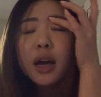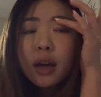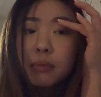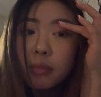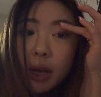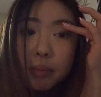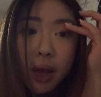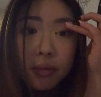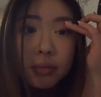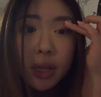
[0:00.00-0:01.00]
I'm
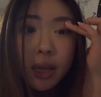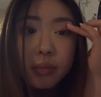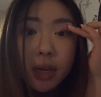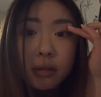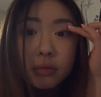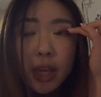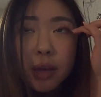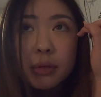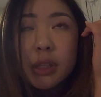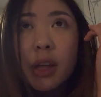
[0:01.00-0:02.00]
back from the game now. It
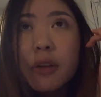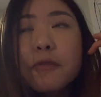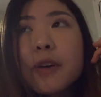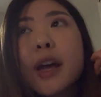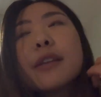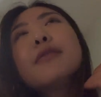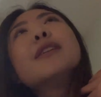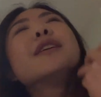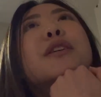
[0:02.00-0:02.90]
was a lot of fun.